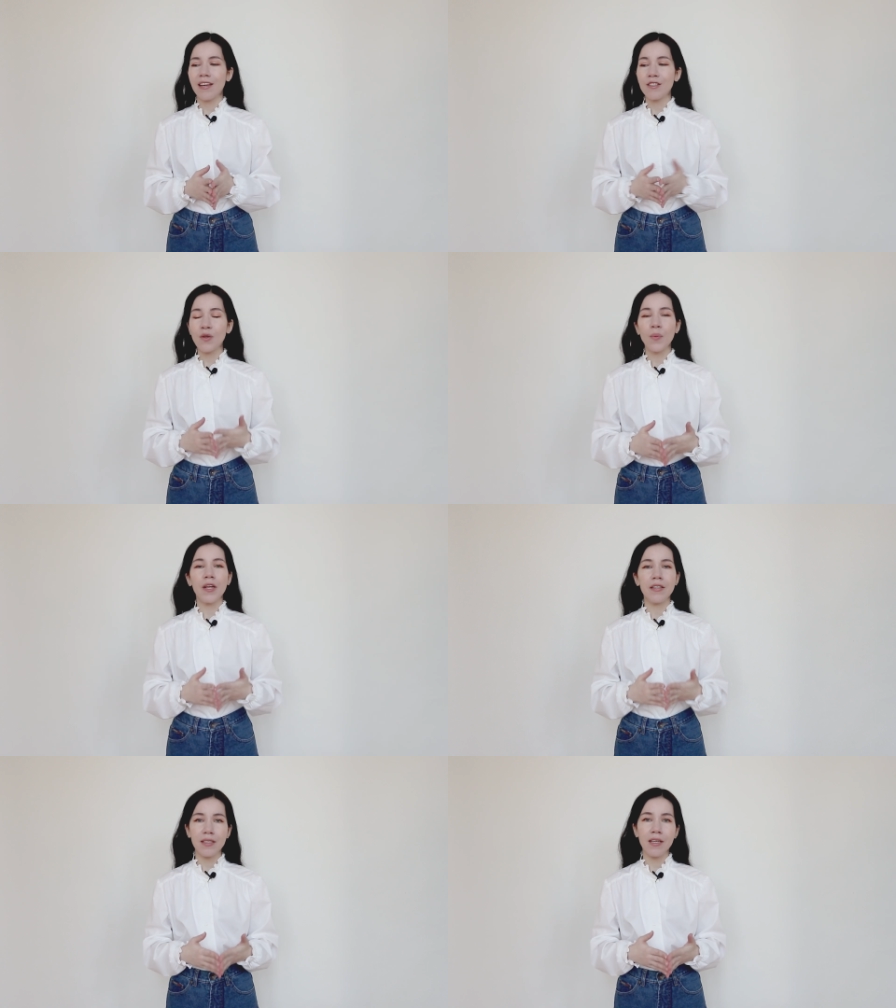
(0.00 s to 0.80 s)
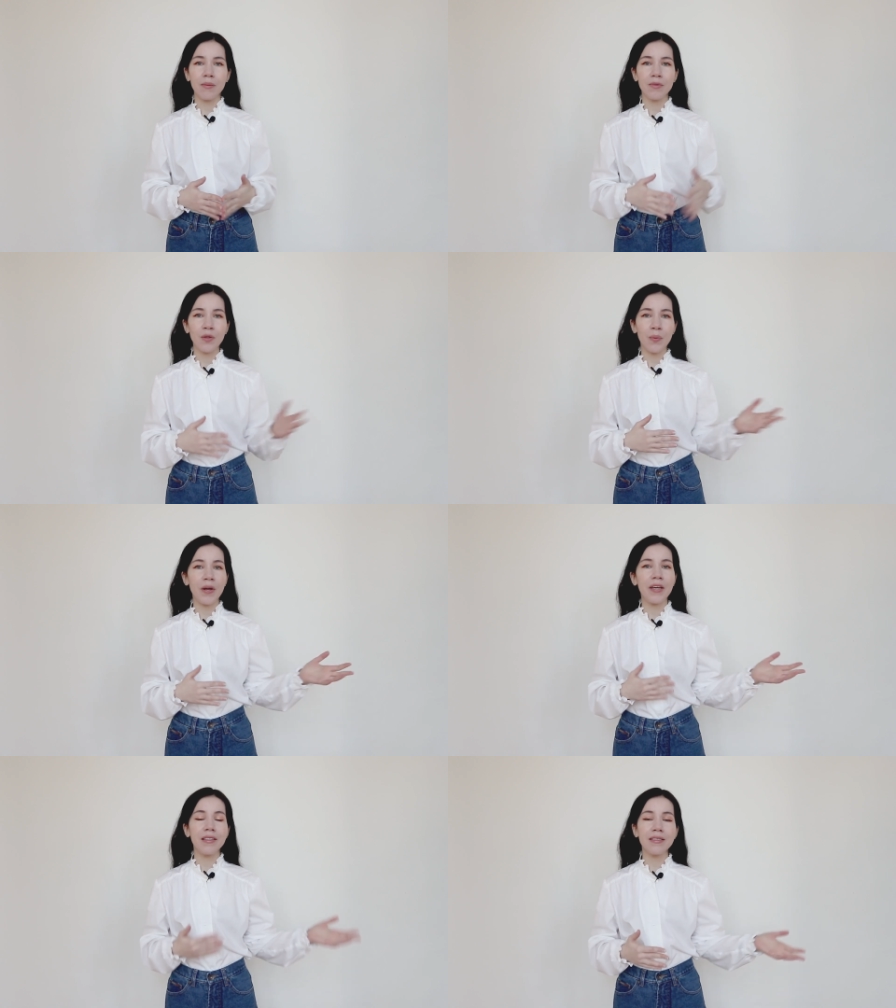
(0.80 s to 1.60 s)
get so many DMs on
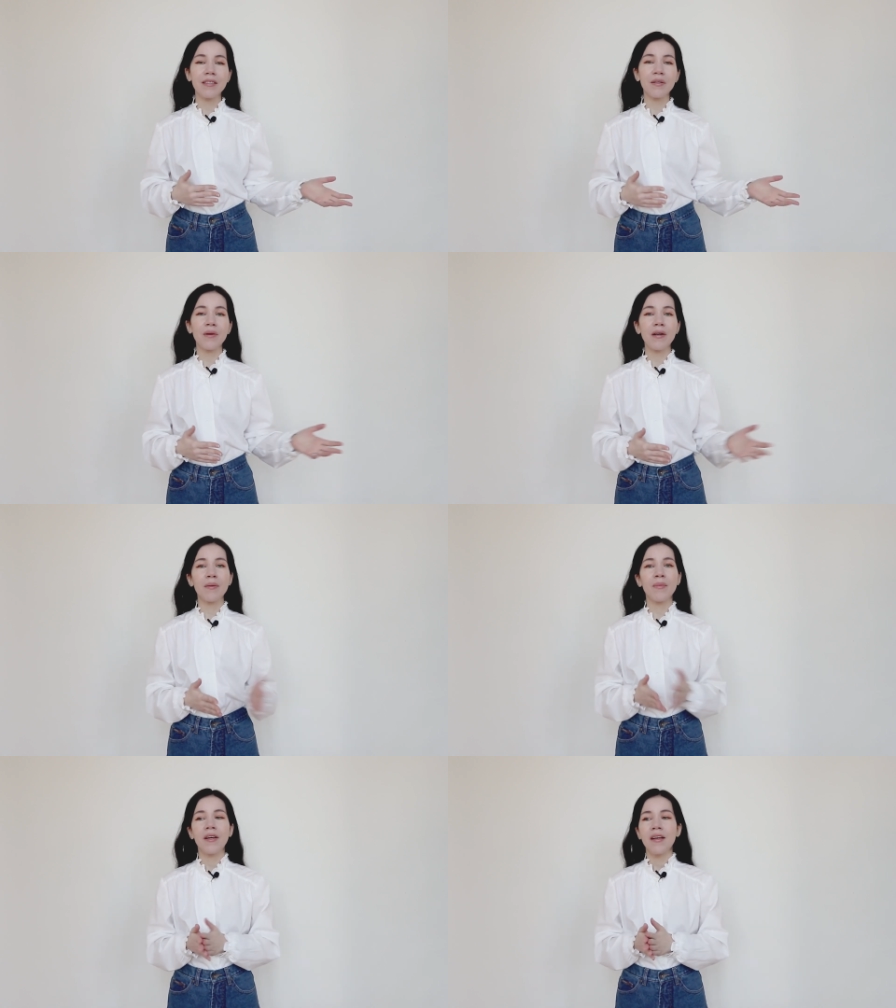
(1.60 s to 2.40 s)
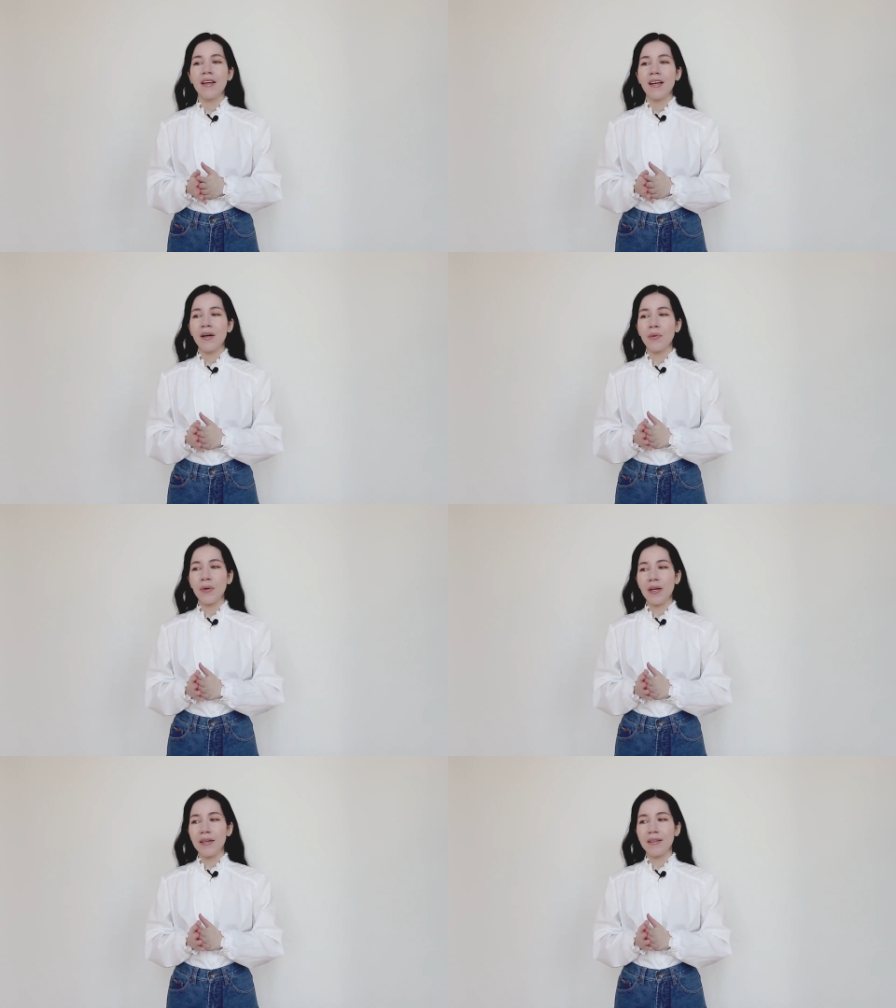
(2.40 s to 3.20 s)
my Instagram
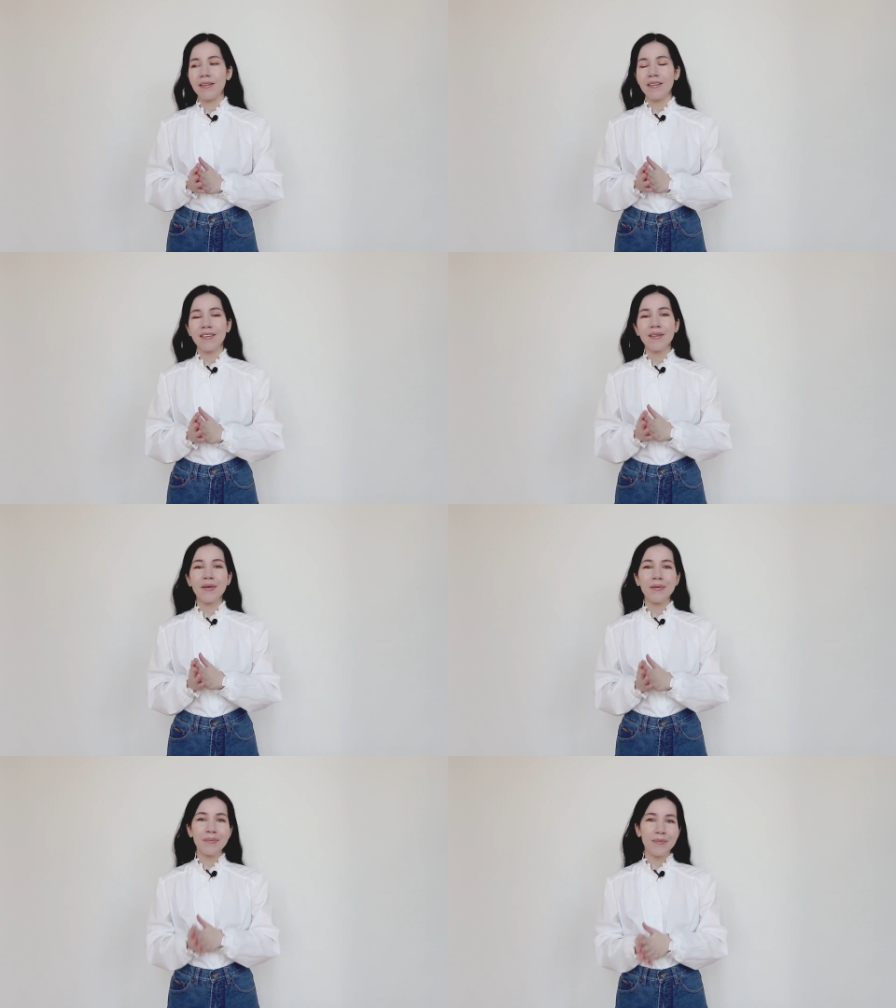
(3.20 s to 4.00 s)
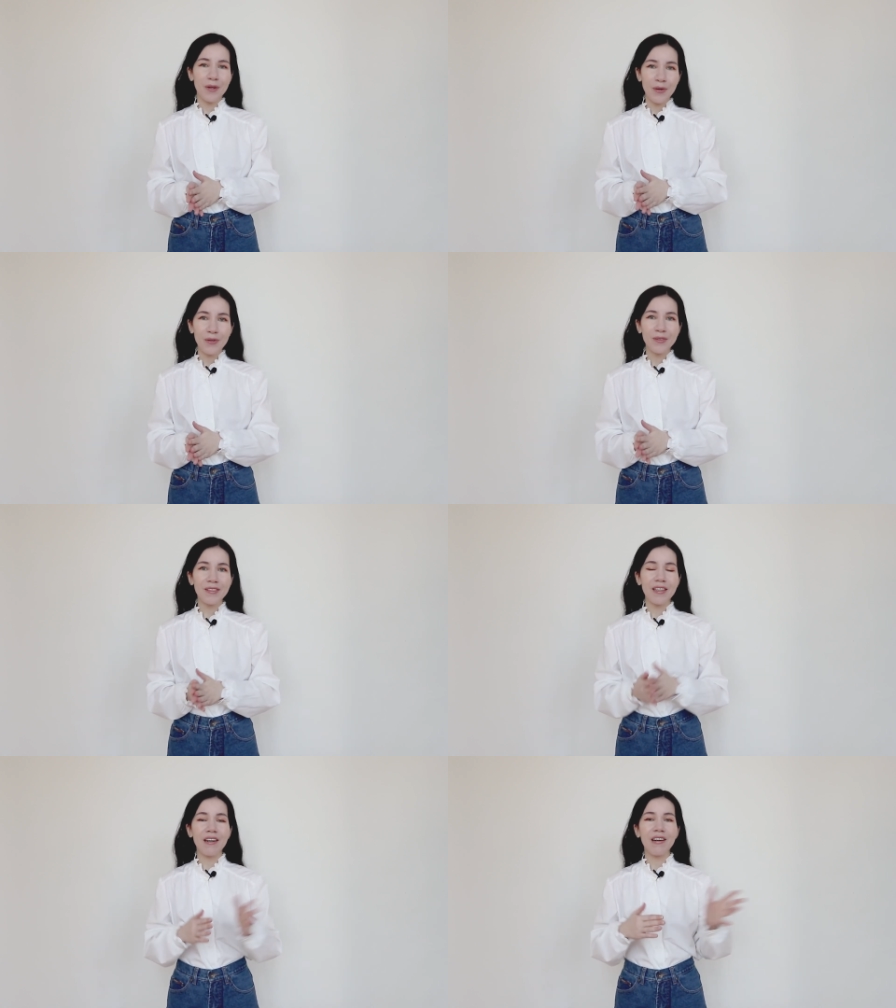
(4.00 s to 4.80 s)
when
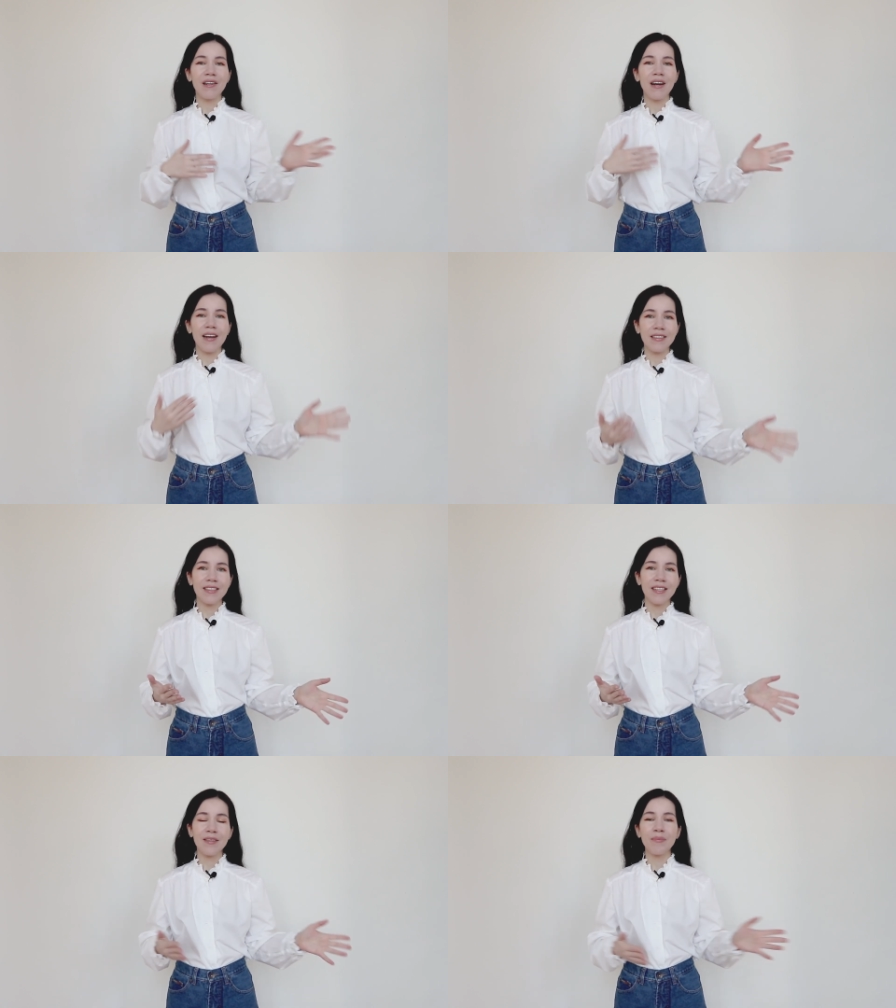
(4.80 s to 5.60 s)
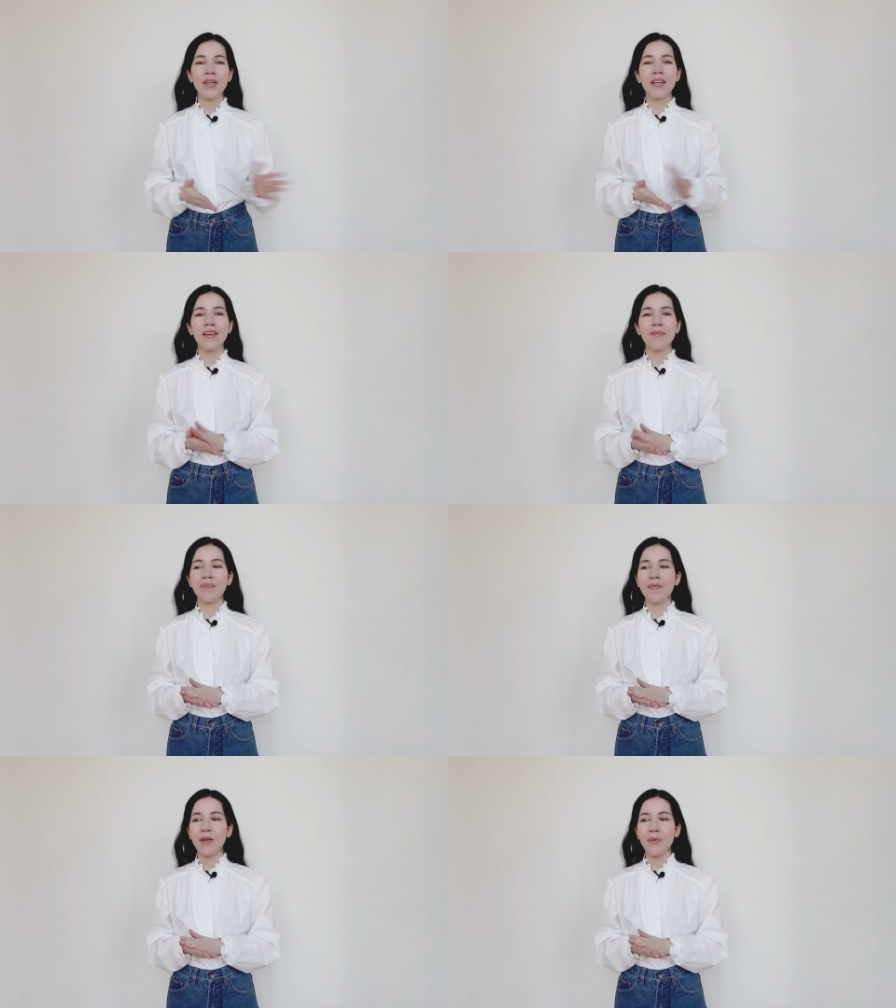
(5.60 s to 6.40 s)
girls are asking me
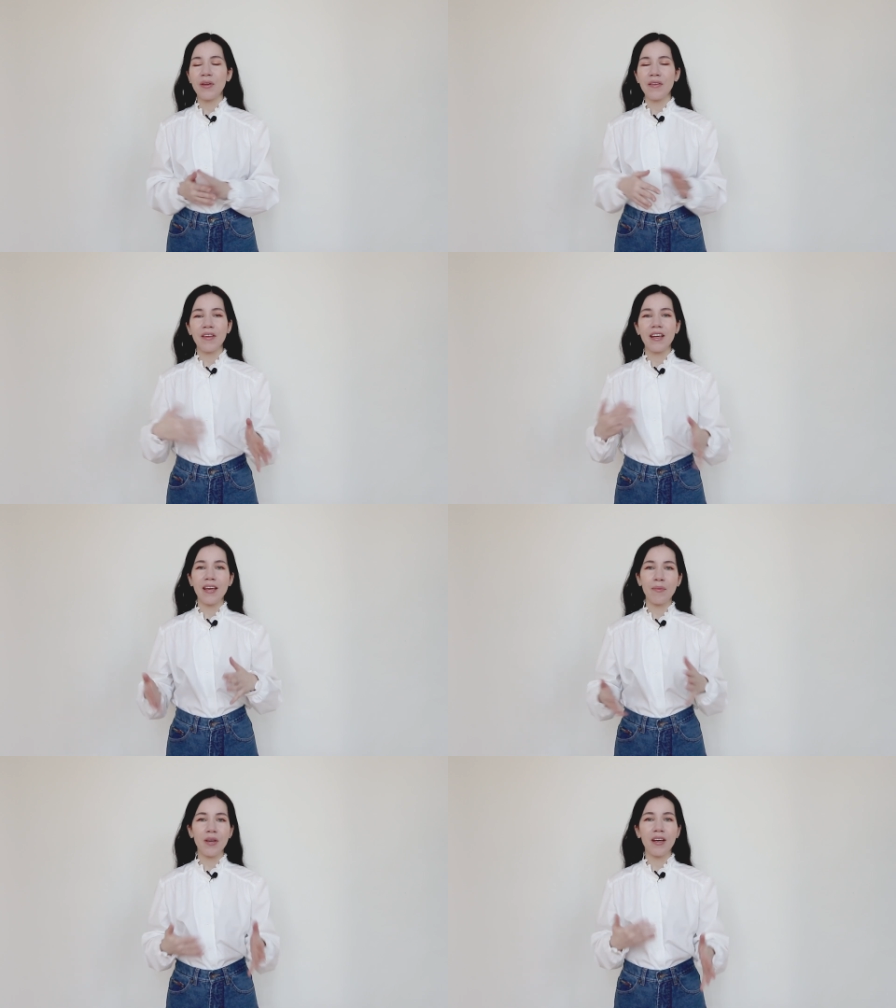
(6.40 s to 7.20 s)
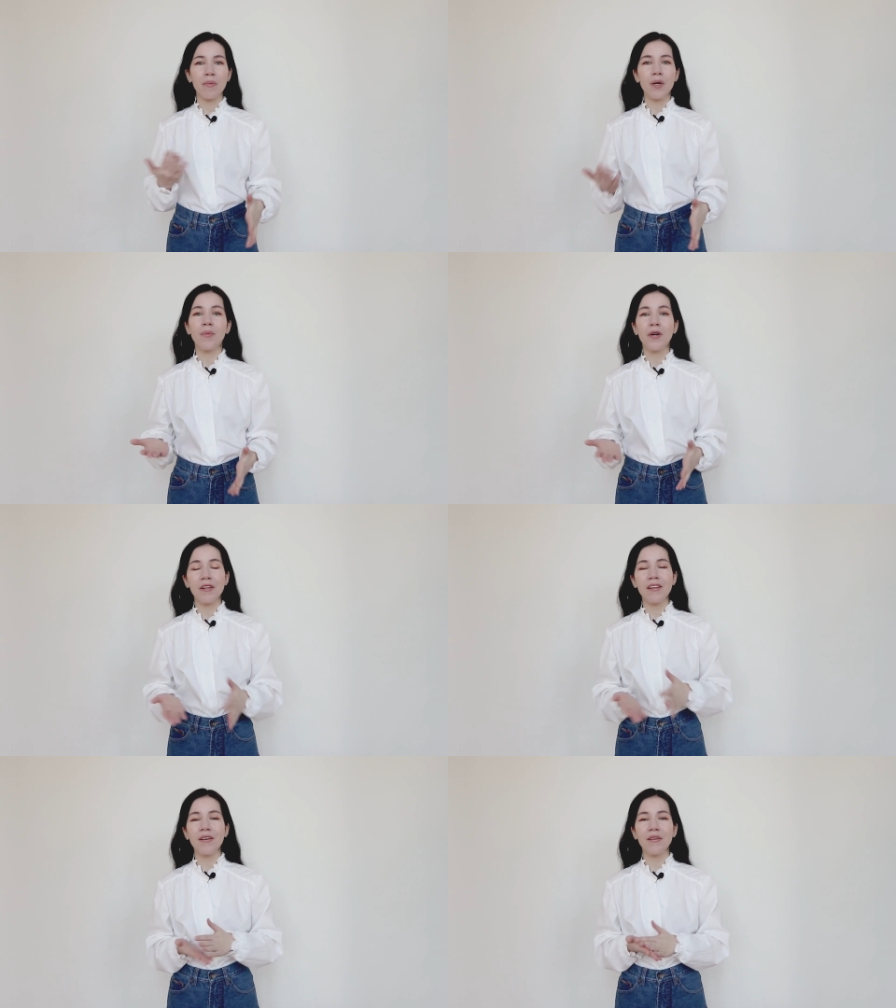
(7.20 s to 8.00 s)
whether they can become a
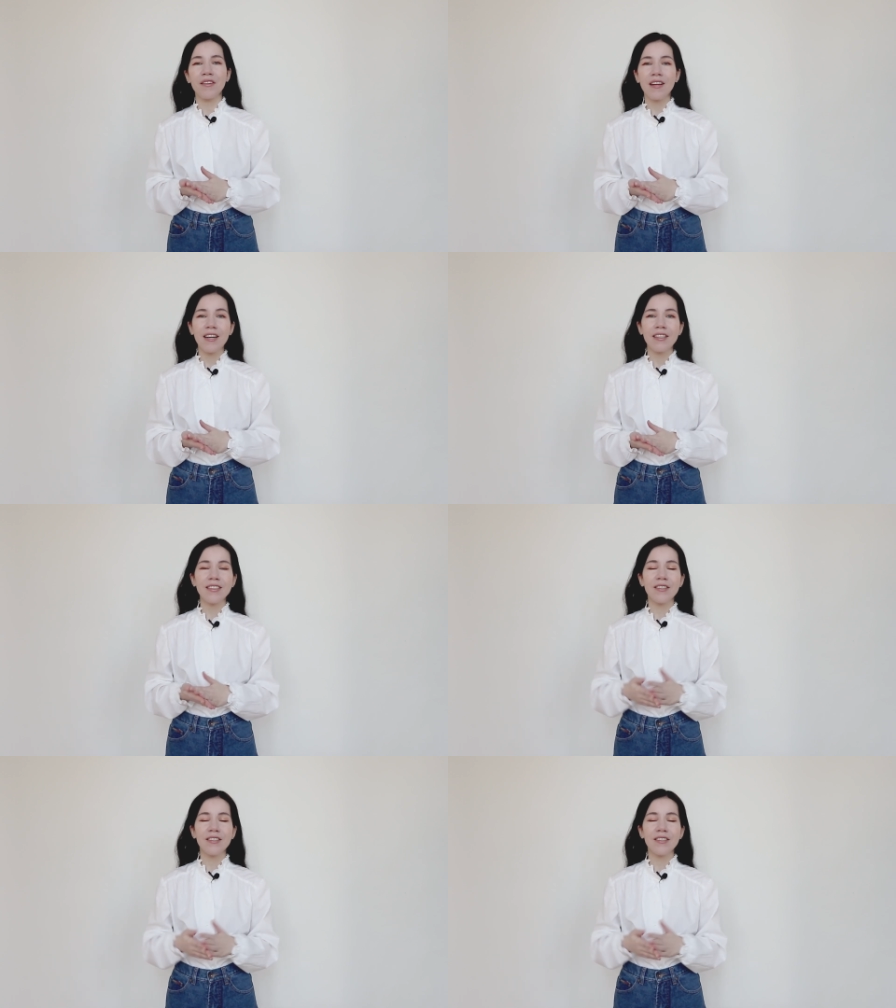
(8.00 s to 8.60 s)
model or not.